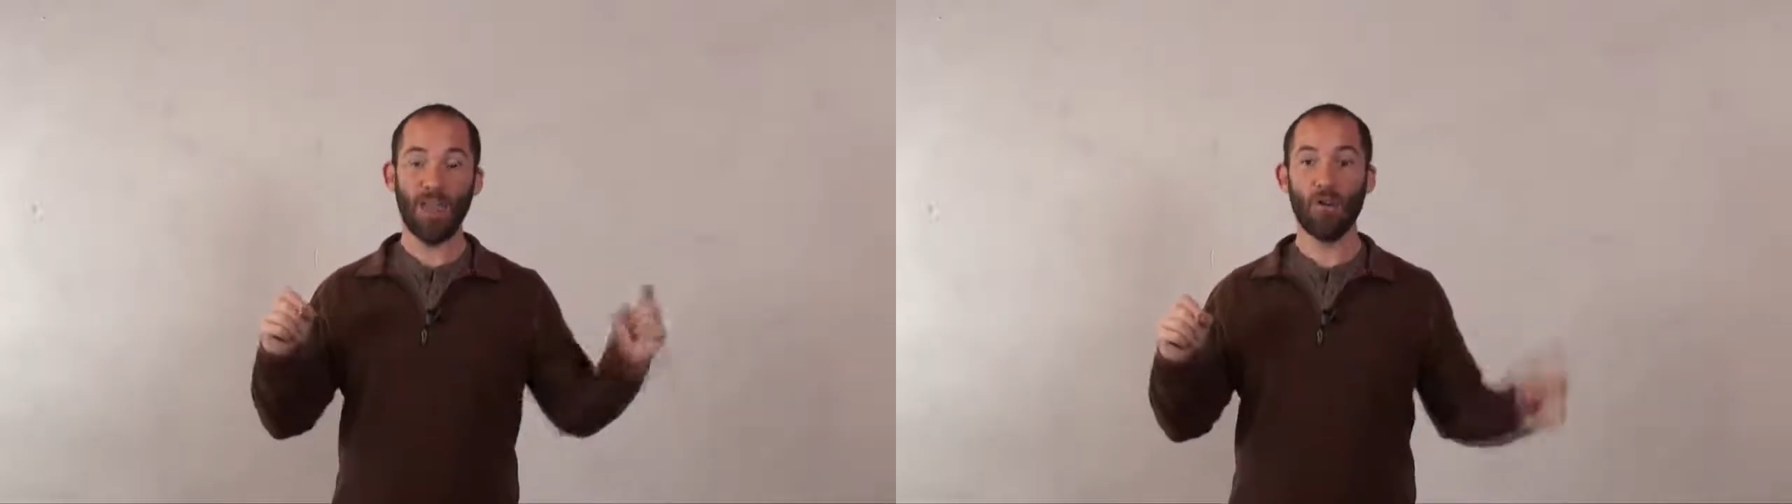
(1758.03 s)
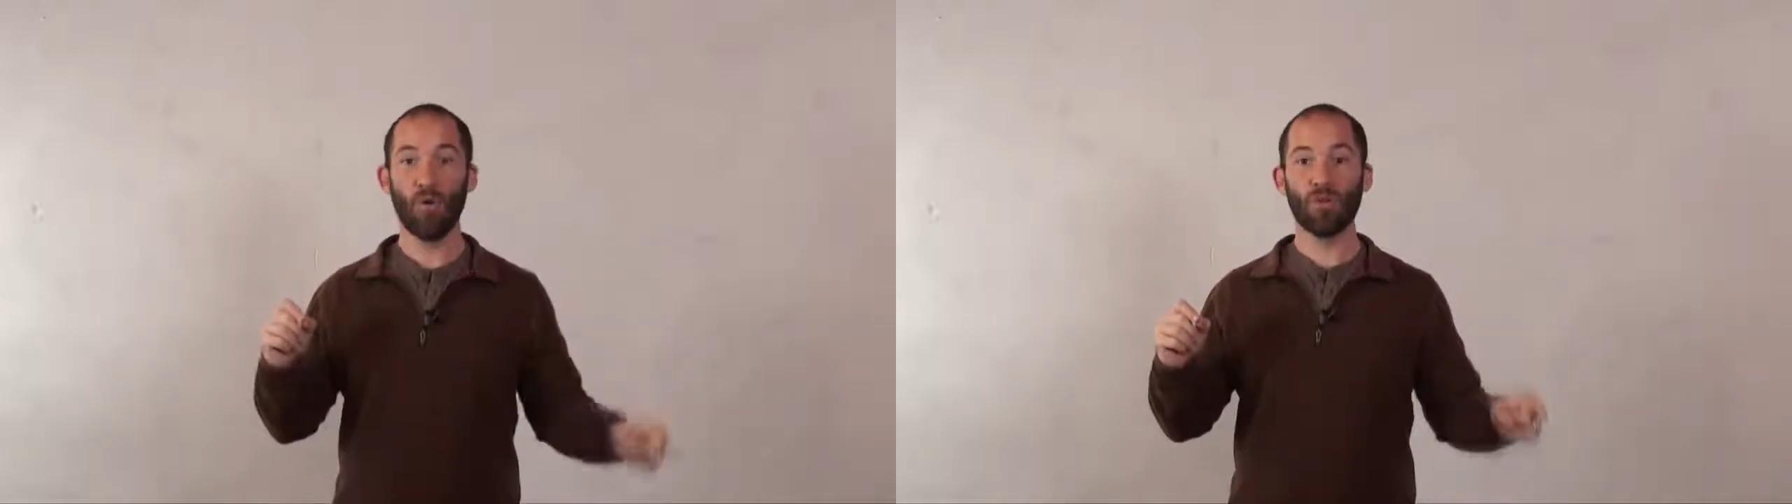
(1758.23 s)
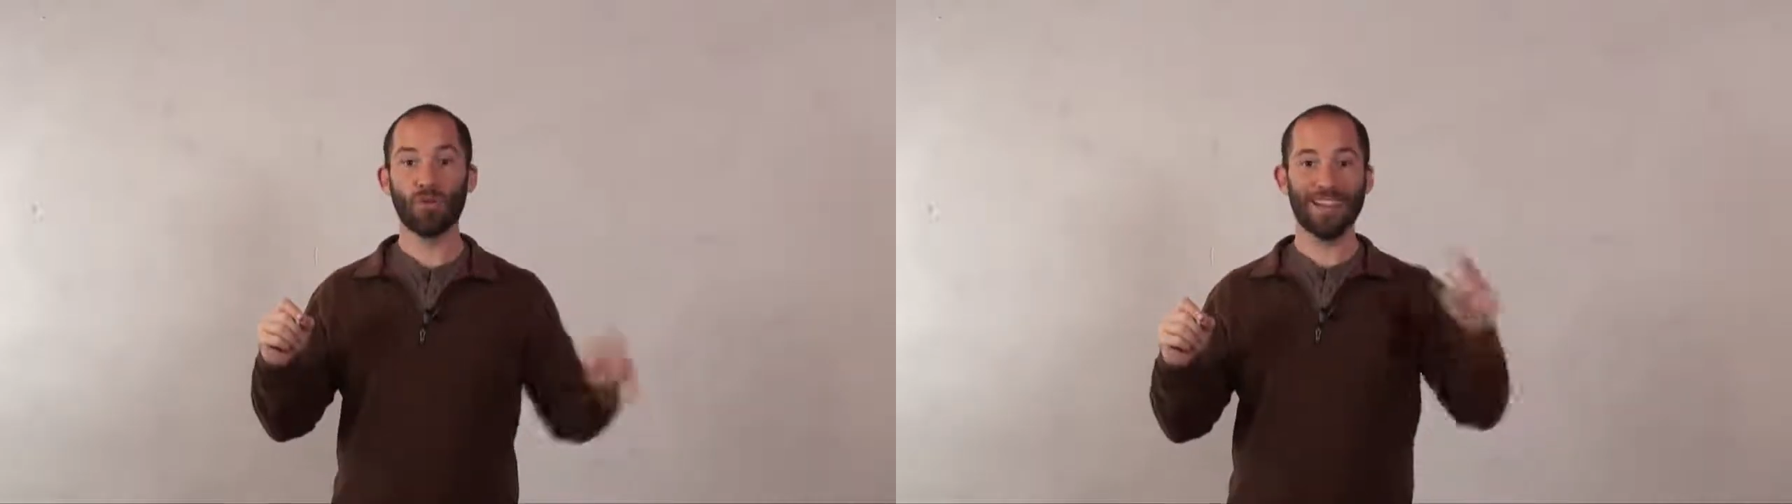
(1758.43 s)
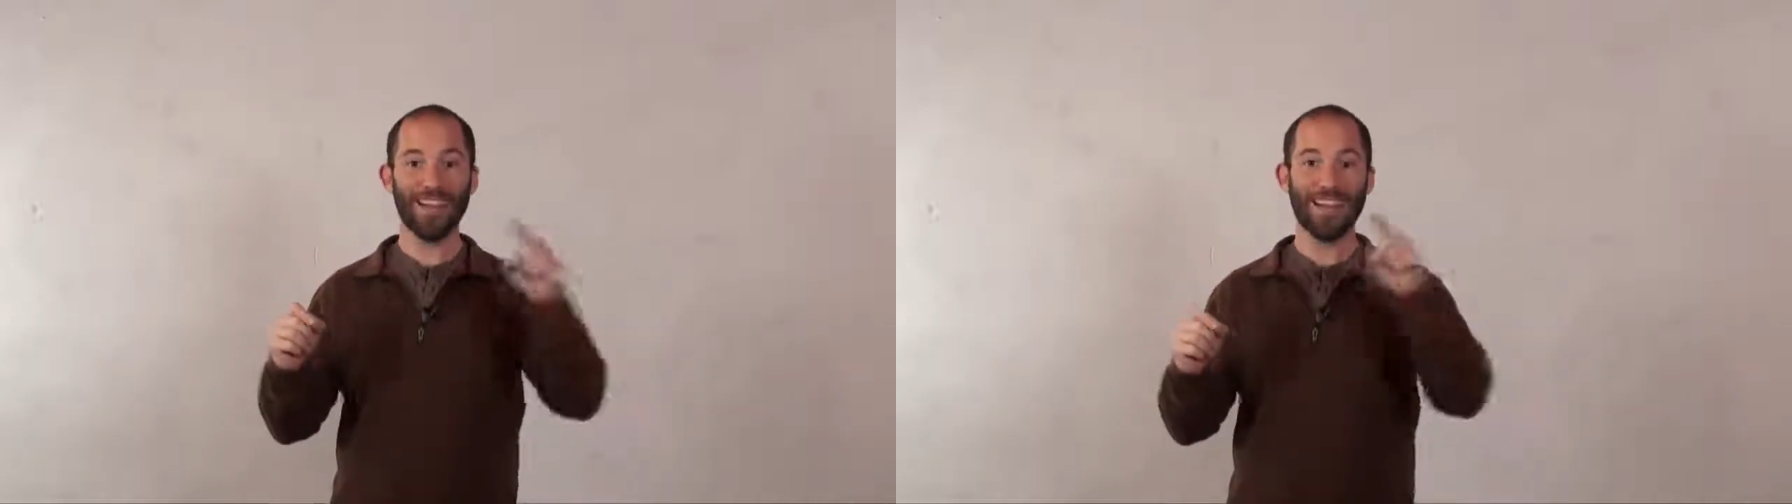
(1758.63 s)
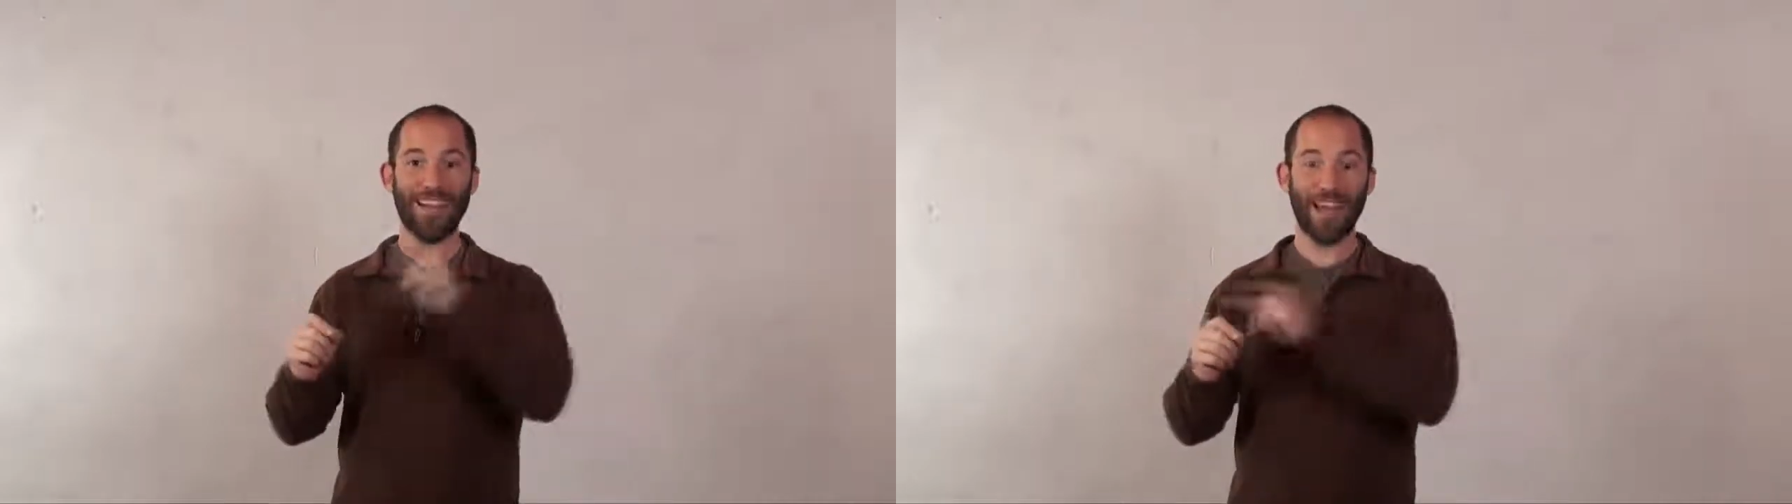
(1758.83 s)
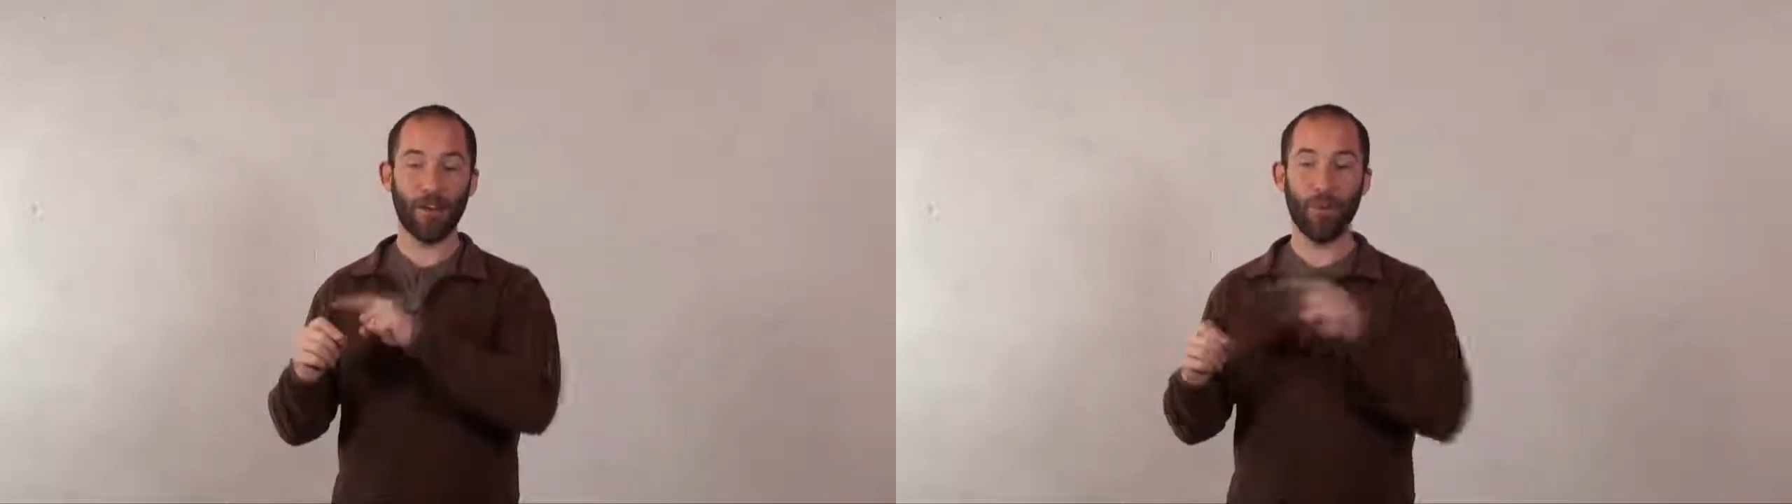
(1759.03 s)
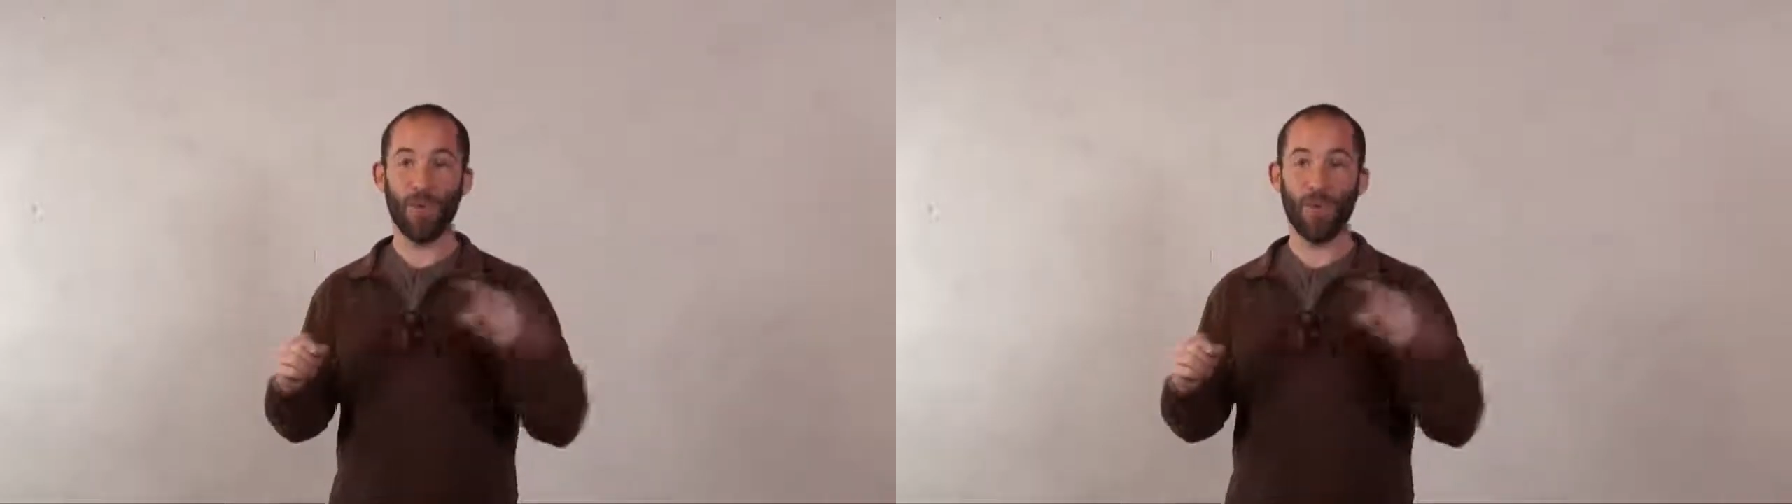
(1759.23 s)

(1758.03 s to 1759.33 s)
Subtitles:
in order to connect